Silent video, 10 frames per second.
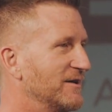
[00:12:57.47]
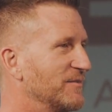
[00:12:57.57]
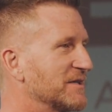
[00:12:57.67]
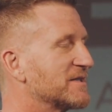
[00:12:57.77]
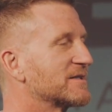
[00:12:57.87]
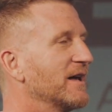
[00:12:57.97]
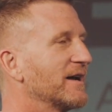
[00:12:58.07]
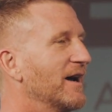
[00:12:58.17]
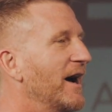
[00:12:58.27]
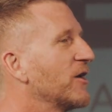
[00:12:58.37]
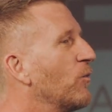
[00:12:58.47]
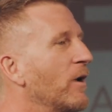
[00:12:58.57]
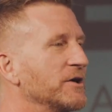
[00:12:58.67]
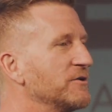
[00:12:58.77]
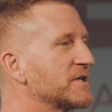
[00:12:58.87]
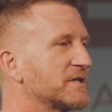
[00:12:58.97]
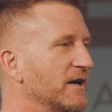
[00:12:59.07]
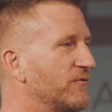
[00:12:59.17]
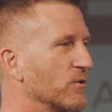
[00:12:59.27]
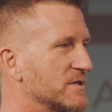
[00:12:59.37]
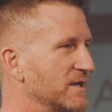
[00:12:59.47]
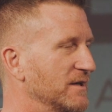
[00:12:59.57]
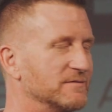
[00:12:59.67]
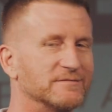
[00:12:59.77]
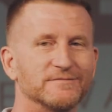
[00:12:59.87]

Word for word: Because it's like, I don't want you to stay 14.